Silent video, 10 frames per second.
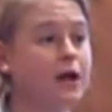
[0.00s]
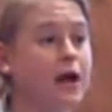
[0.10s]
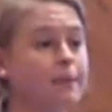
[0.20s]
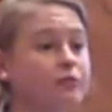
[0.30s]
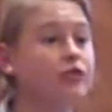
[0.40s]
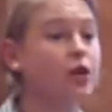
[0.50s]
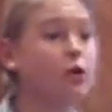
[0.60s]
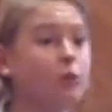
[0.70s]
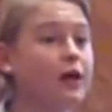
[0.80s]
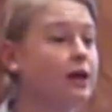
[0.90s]

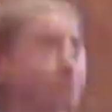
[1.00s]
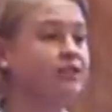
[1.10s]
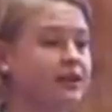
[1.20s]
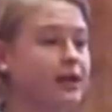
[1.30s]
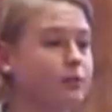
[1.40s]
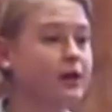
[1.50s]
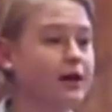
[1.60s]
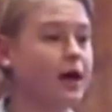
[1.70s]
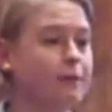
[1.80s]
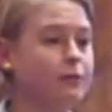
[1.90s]
Well, originally
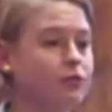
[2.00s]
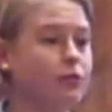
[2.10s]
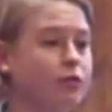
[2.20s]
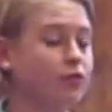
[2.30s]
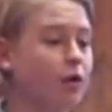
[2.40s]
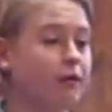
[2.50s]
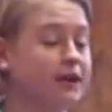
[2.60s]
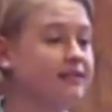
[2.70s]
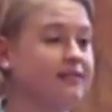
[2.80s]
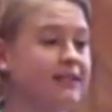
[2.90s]
we grew through our
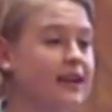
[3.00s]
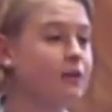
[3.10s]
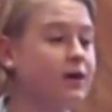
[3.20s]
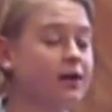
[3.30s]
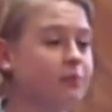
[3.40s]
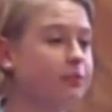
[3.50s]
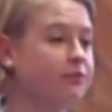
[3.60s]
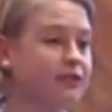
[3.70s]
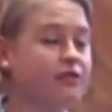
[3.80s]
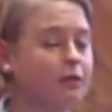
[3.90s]
own existing networks,
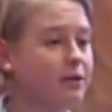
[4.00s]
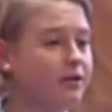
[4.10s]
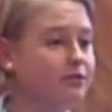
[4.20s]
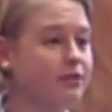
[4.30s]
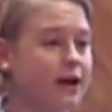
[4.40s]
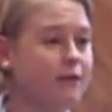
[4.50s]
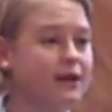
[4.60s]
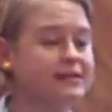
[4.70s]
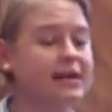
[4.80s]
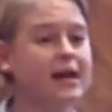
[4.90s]
professional and personal
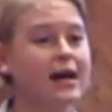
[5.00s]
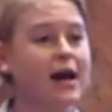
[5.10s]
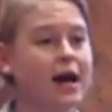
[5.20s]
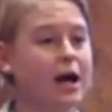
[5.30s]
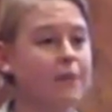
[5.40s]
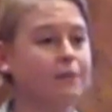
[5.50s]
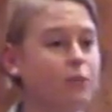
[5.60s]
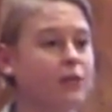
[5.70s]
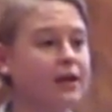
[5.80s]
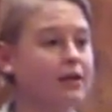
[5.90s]
networks.
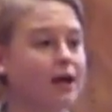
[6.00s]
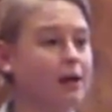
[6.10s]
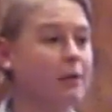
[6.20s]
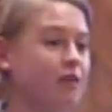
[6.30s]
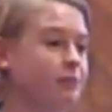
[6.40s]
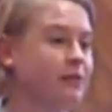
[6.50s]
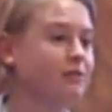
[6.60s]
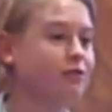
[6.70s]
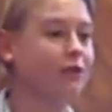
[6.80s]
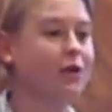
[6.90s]
We have
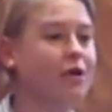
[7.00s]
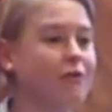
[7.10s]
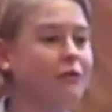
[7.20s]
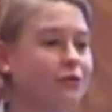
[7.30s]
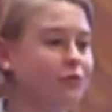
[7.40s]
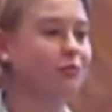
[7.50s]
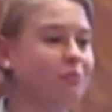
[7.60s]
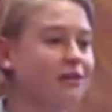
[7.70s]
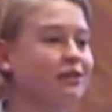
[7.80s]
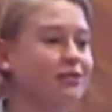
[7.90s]
been growing our own sort of
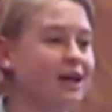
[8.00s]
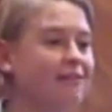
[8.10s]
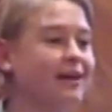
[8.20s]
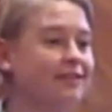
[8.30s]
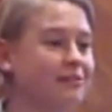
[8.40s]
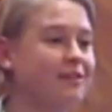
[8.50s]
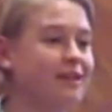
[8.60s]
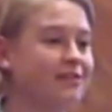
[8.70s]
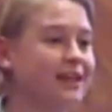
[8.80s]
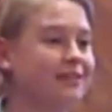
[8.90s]
professional network, as it were,
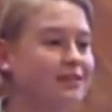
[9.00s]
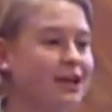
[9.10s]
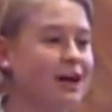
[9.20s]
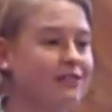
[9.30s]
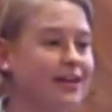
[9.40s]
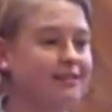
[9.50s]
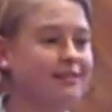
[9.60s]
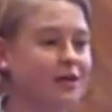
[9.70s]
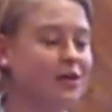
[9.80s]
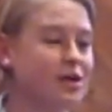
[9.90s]
over the last 2.5 years.
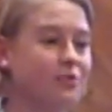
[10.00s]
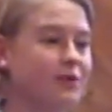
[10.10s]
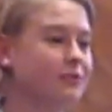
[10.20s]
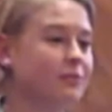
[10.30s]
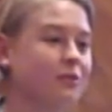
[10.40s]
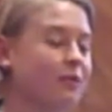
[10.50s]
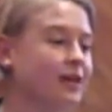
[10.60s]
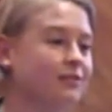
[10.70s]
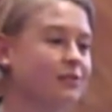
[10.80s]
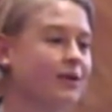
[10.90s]
So we're
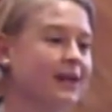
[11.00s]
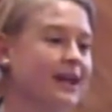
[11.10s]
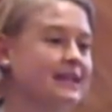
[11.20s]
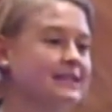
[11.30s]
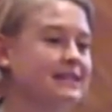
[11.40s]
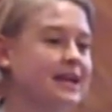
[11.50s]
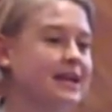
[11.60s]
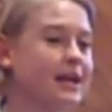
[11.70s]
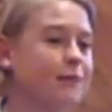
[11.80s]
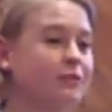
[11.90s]
quite sort of well connected
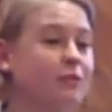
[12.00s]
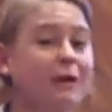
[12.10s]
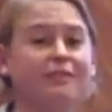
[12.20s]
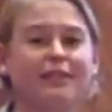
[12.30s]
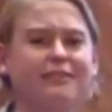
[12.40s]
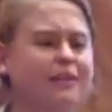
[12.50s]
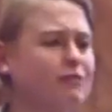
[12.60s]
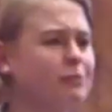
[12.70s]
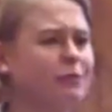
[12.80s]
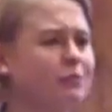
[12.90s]
in especially things like the
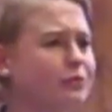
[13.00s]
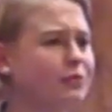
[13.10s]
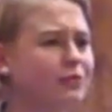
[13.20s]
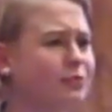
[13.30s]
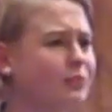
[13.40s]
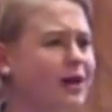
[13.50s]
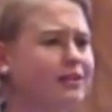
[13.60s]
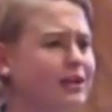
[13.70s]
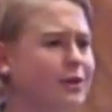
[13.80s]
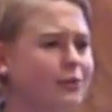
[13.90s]
responsible tourism
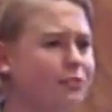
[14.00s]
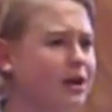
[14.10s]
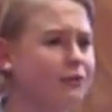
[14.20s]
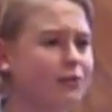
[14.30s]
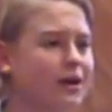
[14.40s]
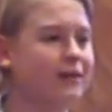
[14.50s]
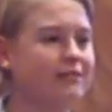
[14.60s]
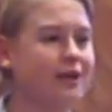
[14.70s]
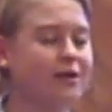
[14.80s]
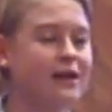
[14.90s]
world and local travel world. So